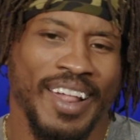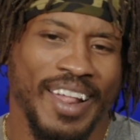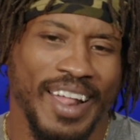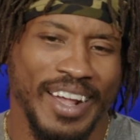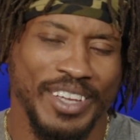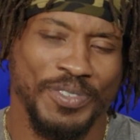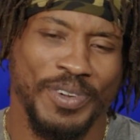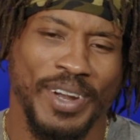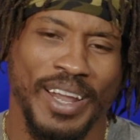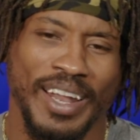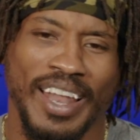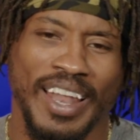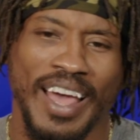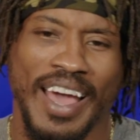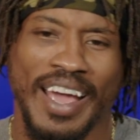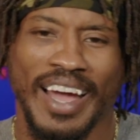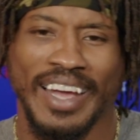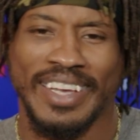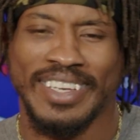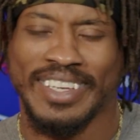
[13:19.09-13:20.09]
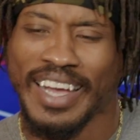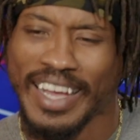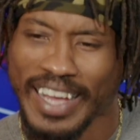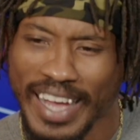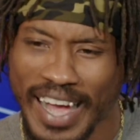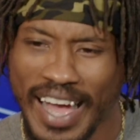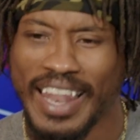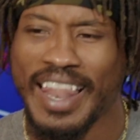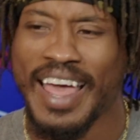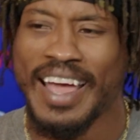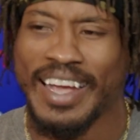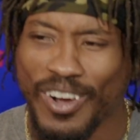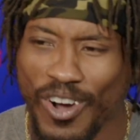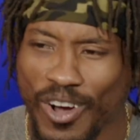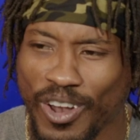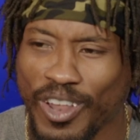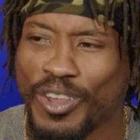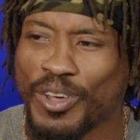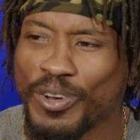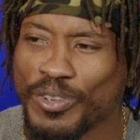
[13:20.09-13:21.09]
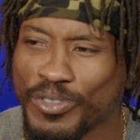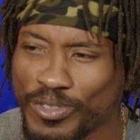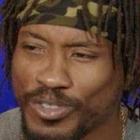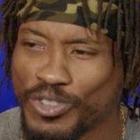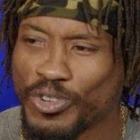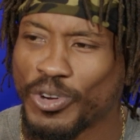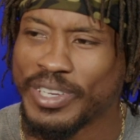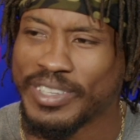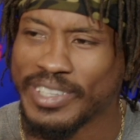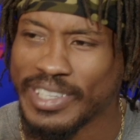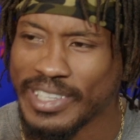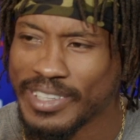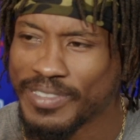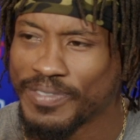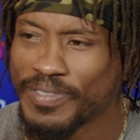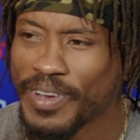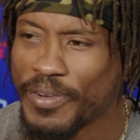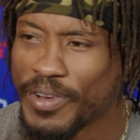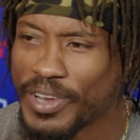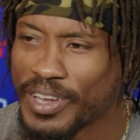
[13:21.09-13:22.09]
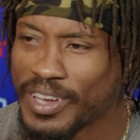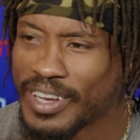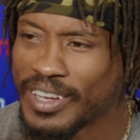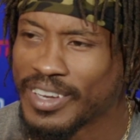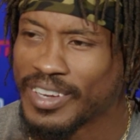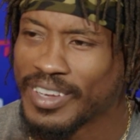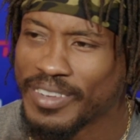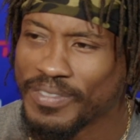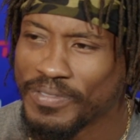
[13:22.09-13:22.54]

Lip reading: That's what I like. I like all of those choices. Very good.